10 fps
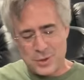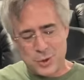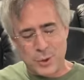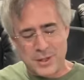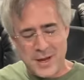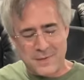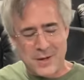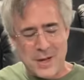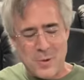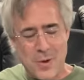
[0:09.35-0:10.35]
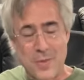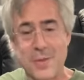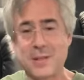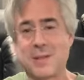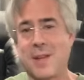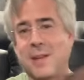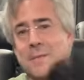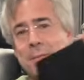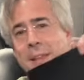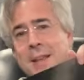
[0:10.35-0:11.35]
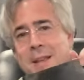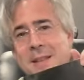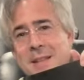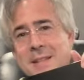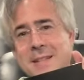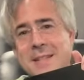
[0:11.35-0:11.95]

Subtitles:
short take video on this thing. The